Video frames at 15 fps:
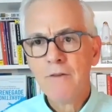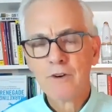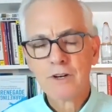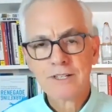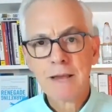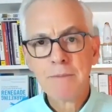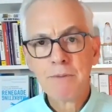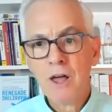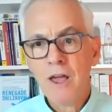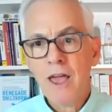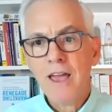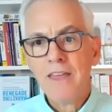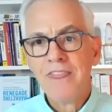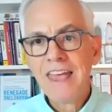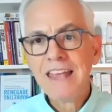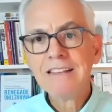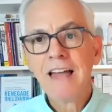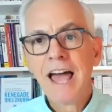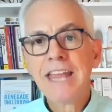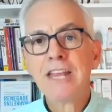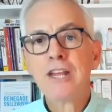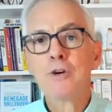For example, they
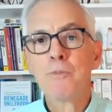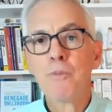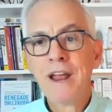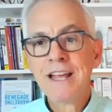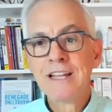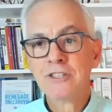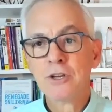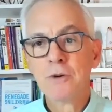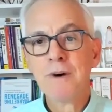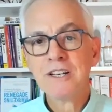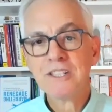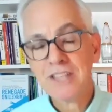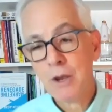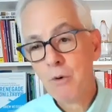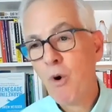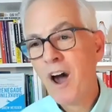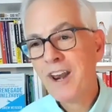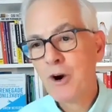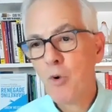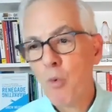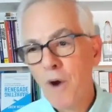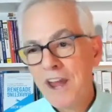like your brand so much they
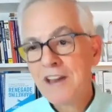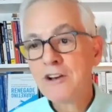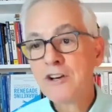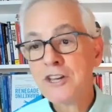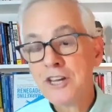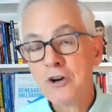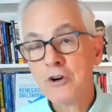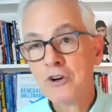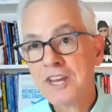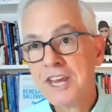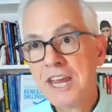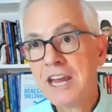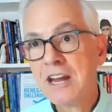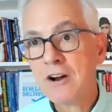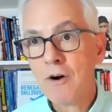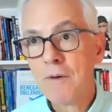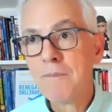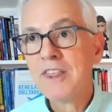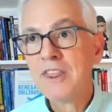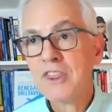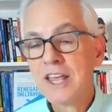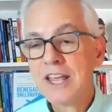want to wear your gear. I
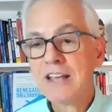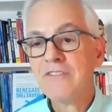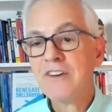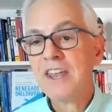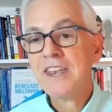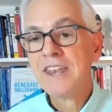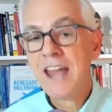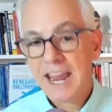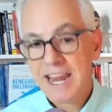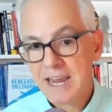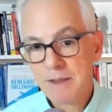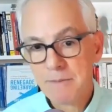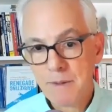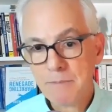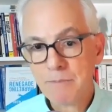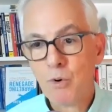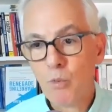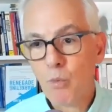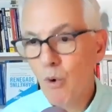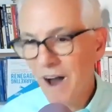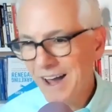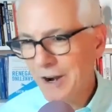mean, think of a Nike.
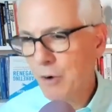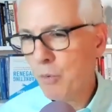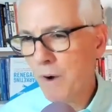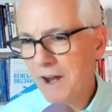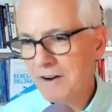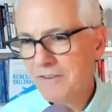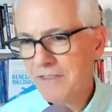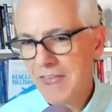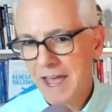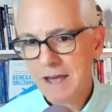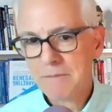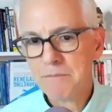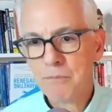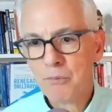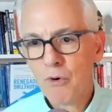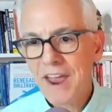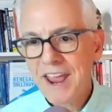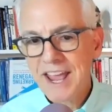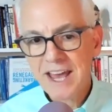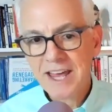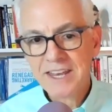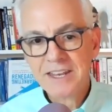People want to wear that
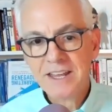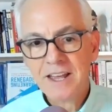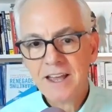brand.